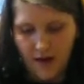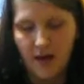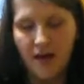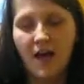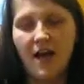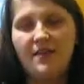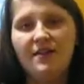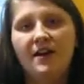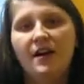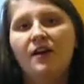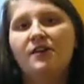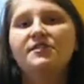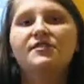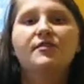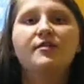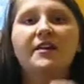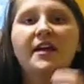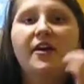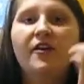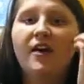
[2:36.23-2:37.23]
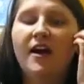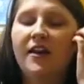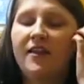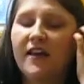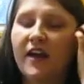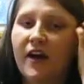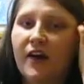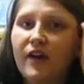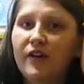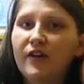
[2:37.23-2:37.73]
and then also later on in
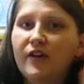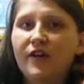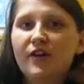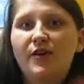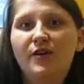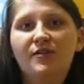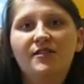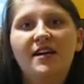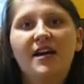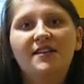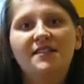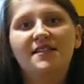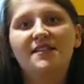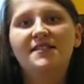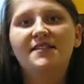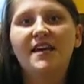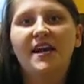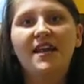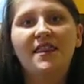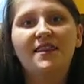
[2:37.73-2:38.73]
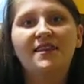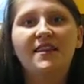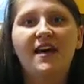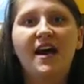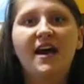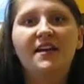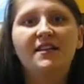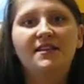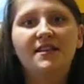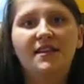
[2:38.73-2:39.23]
the article it goes on to state
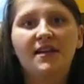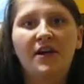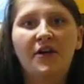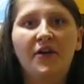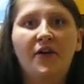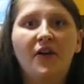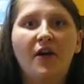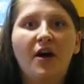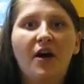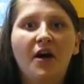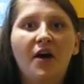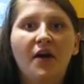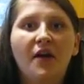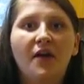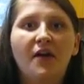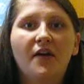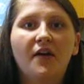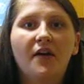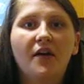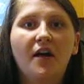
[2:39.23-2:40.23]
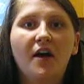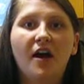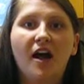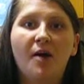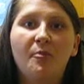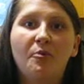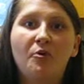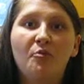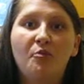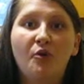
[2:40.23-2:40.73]
that there are a
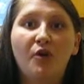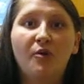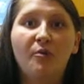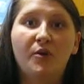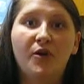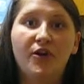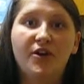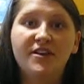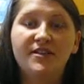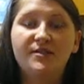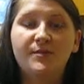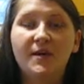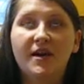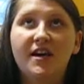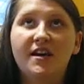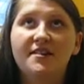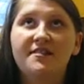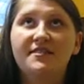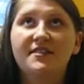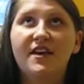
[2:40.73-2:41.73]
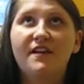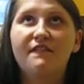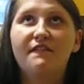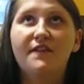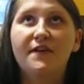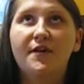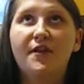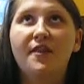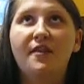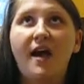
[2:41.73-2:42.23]
couple more worries because they
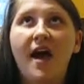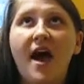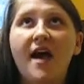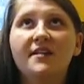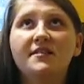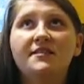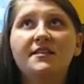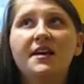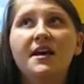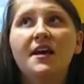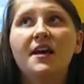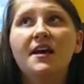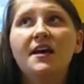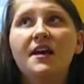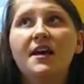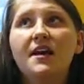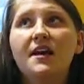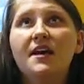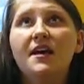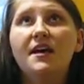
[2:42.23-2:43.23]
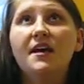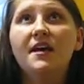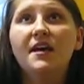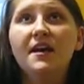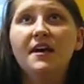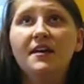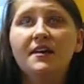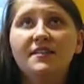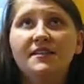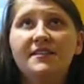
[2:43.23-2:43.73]
feel that
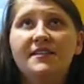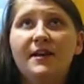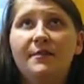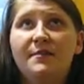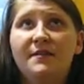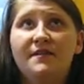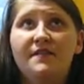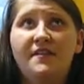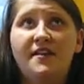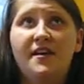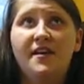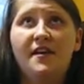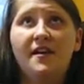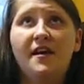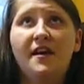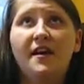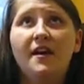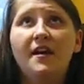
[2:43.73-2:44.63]
some of the